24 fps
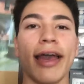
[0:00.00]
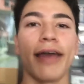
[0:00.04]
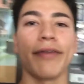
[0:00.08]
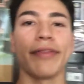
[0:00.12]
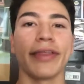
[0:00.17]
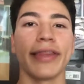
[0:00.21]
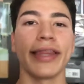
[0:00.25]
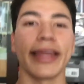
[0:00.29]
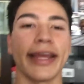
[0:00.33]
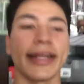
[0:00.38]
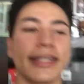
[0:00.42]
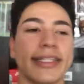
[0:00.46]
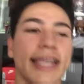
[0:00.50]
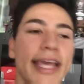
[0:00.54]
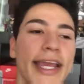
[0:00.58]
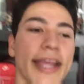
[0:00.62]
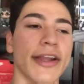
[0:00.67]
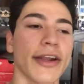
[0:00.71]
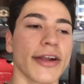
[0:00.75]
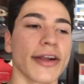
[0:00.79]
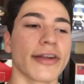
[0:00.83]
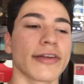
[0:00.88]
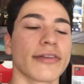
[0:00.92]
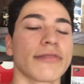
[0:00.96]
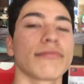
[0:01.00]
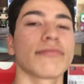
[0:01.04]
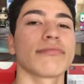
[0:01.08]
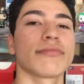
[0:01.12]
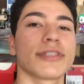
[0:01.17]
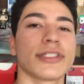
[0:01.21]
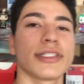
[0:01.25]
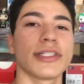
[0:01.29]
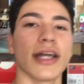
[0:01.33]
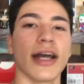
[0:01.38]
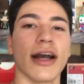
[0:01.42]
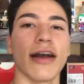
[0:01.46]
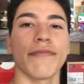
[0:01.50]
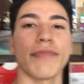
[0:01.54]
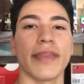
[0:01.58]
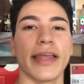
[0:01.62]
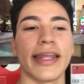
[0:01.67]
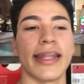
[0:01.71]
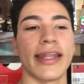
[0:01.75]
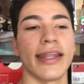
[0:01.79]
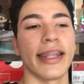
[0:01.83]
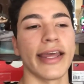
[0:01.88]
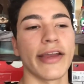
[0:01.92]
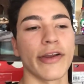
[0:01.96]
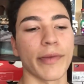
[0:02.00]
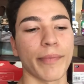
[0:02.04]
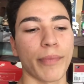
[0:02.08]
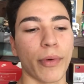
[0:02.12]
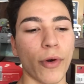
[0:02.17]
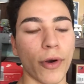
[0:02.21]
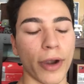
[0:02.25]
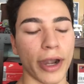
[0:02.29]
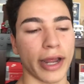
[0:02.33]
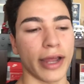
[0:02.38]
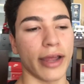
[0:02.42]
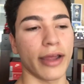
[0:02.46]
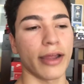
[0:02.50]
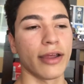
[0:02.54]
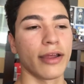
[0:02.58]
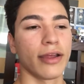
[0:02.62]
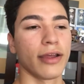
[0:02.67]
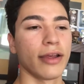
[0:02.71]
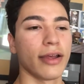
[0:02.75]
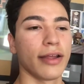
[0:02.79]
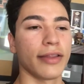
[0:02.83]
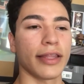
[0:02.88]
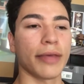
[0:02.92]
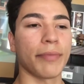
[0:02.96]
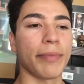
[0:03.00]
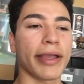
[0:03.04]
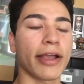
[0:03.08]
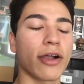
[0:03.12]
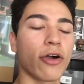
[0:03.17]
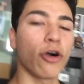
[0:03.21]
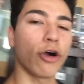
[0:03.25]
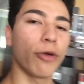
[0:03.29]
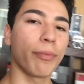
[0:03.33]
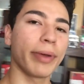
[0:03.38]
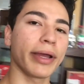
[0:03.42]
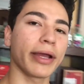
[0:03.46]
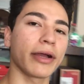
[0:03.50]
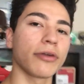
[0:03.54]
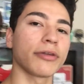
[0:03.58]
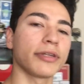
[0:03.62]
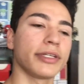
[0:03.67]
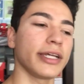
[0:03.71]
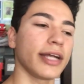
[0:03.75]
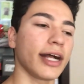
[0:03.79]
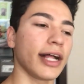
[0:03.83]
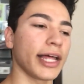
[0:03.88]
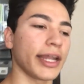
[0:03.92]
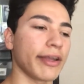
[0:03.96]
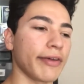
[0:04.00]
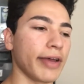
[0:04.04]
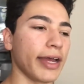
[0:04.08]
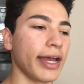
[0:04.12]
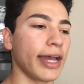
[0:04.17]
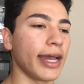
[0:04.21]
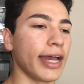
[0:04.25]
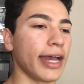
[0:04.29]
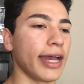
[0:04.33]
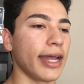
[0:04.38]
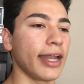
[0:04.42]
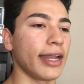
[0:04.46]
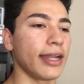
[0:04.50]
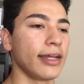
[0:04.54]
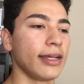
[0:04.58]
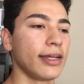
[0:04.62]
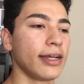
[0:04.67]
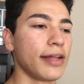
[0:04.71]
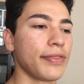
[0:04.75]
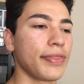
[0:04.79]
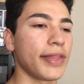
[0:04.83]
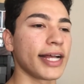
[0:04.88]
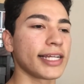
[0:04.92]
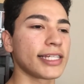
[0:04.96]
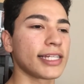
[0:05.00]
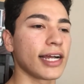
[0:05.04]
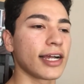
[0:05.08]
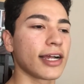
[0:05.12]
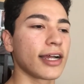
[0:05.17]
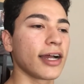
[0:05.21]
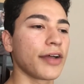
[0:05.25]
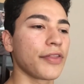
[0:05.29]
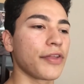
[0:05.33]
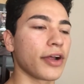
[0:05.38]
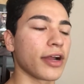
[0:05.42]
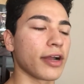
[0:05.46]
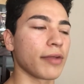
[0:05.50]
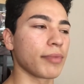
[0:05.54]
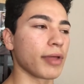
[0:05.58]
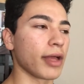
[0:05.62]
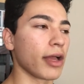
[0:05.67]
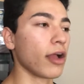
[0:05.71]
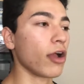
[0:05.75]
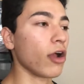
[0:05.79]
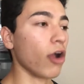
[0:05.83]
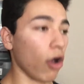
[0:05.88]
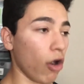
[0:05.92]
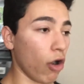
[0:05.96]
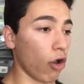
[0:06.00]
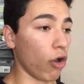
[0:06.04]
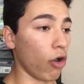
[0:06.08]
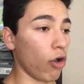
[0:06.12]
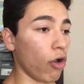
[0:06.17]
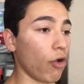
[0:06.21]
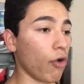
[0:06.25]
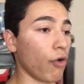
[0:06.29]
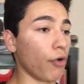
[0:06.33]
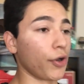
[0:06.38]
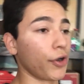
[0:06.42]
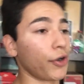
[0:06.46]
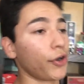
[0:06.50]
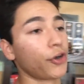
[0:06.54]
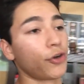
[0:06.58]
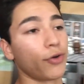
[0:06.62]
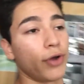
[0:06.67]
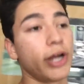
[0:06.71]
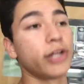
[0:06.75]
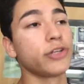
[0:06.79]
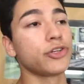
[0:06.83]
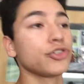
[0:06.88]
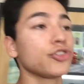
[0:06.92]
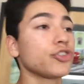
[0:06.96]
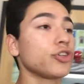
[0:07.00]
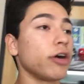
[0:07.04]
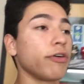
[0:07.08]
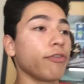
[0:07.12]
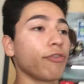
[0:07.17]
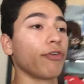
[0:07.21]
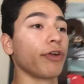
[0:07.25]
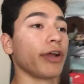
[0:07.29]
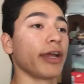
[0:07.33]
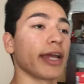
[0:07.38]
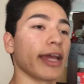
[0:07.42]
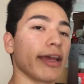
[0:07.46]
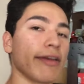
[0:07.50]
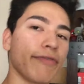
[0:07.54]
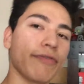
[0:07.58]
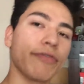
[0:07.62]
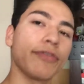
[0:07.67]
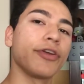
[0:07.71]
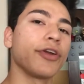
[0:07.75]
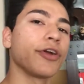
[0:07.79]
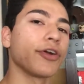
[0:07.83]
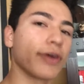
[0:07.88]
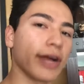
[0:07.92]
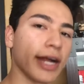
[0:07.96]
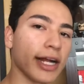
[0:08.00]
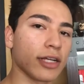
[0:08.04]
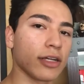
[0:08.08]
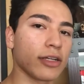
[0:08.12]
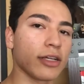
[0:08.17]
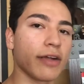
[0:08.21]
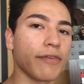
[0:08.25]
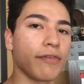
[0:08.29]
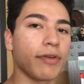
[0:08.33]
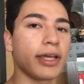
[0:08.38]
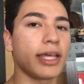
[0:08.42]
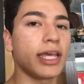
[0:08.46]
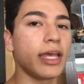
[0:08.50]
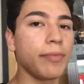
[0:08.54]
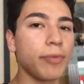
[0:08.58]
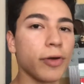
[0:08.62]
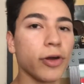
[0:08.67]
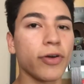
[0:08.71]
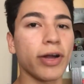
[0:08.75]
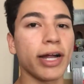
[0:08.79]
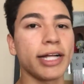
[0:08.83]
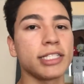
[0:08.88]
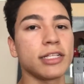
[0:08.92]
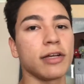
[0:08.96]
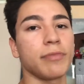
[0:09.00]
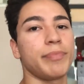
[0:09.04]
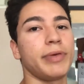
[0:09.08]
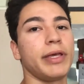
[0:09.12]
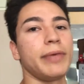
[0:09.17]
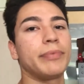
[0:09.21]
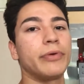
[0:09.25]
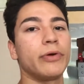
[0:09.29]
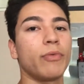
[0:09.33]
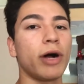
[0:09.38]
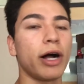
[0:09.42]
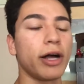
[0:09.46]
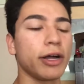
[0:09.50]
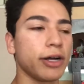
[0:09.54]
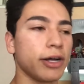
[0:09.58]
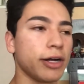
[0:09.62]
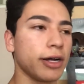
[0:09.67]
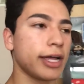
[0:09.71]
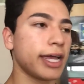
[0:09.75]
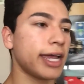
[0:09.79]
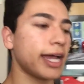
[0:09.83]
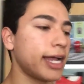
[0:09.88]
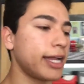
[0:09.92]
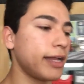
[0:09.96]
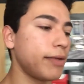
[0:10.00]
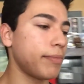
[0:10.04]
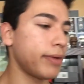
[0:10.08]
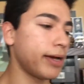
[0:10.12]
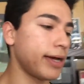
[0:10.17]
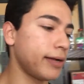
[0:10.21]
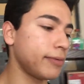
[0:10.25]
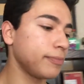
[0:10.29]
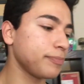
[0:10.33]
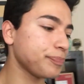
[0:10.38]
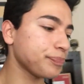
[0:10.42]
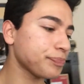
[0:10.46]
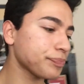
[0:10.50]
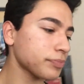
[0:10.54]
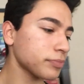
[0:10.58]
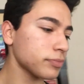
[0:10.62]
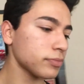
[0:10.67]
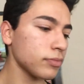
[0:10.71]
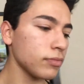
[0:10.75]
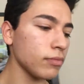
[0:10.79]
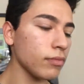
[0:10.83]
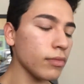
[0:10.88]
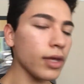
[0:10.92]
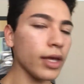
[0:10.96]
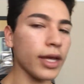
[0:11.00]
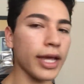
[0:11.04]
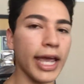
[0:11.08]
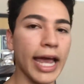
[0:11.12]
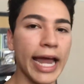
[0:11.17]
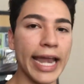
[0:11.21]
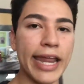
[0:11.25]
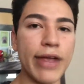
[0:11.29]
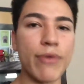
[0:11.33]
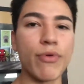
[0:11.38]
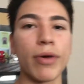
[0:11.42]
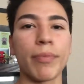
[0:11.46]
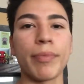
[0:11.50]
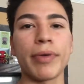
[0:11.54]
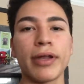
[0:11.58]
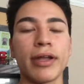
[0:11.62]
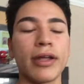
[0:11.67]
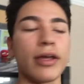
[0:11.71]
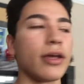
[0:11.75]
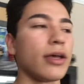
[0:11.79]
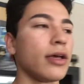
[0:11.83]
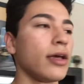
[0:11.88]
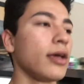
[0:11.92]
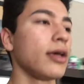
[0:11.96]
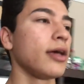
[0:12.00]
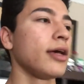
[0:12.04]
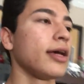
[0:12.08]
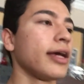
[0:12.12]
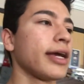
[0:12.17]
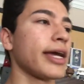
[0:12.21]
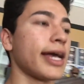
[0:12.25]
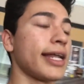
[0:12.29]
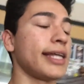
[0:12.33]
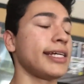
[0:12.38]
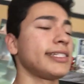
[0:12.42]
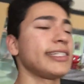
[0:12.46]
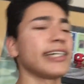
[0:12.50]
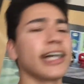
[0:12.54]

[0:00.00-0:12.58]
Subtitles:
and then they take your stuff and they report it. They make a whole big old deal out of it, and that's not good. They're gonna be like, oh, your grades are suffering. If your grades are suffering, keep your grades up, people. While you're a candy man, candy woman, candy